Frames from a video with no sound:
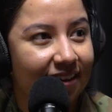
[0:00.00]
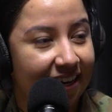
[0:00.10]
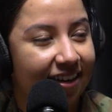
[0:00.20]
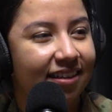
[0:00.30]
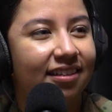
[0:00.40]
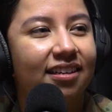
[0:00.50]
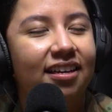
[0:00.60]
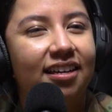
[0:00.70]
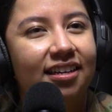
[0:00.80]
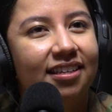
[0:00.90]
Yeah.
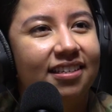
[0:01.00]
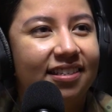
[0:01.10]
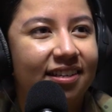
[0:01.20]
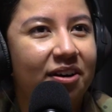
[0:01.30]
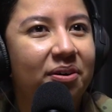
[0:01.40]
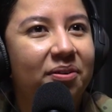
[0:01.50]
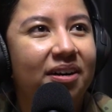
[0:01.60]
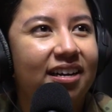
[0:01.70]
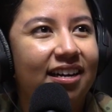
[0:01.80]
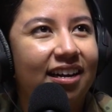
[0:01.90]
So
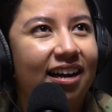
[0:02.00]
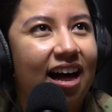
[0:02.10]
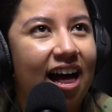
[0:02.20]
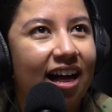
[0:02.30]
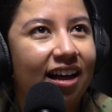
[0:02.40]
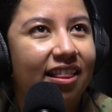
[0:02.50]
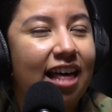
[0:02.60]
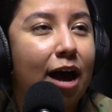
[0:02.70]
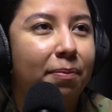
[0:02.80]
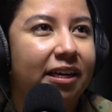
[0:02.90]

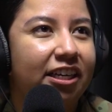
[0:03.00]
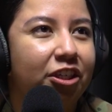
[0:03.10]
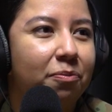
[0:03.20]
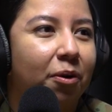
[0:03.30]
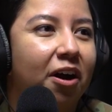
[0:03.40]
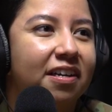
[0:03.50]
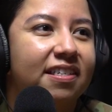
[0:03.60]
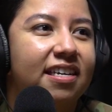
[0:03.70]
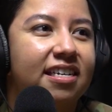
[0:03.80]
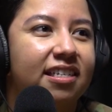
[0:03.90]
the application
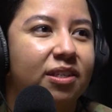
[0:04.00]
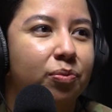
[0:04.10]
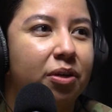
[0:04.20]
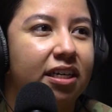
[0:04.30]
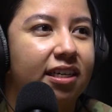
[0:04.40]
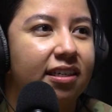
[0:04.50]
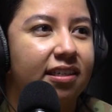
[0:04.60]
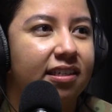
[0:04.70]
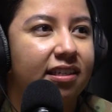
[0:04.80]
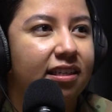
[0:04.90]
process
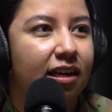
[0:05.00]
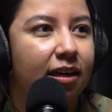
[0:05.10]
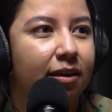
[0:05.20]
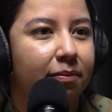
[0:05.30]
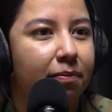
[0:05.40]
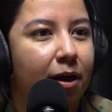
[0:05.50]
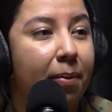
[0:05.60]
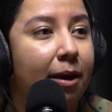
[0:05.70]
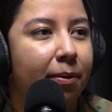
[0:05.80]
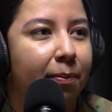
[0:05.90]
was a
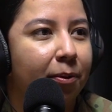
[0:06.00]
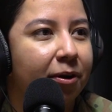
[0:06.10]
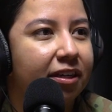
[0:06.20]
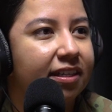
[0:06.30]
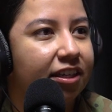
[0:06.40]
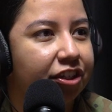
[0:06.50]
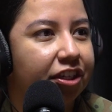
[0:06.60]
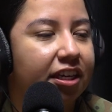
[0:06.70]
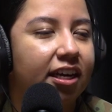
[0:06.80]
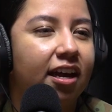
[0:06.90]
paperboard,
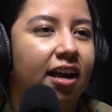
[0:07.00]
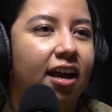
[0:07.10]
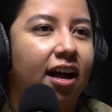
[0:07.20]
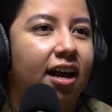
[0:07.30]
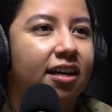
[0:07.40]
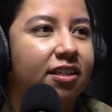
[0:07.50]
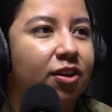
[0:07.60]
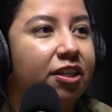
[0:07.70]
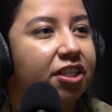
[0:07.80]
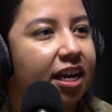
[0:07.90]
essentially.
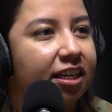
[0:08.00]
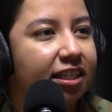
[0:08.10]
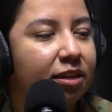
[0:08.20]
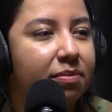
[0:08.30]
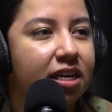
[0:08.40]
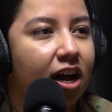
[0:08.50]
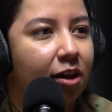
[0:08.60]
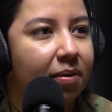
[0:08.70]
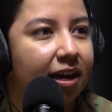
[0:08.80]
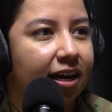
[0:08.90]
So I just had to submit
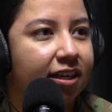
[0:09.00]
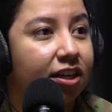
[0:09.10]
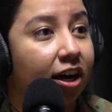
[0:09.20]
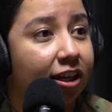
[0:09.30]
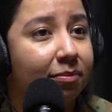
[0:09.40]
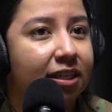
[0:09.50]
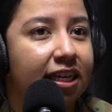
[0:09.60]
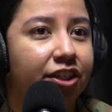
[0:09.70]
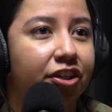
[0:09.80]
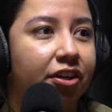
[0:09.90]
all my
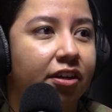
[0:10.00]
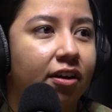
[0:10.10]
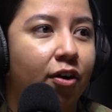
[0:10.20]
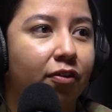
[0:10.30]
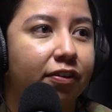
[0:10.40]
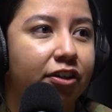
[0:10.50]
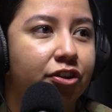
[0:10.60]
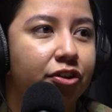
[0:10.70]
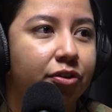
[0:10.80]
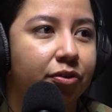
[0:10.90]
documentation over
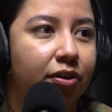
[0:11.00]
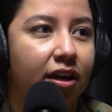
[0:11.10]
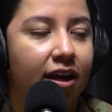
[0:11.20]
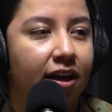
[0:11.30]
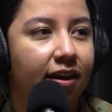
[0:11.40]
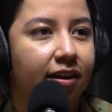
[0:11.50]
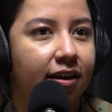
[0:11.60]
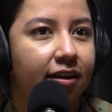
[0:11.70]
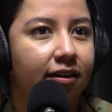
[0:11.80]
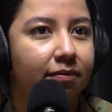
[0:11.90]
to
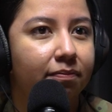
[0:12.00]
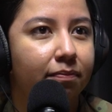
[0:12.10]
the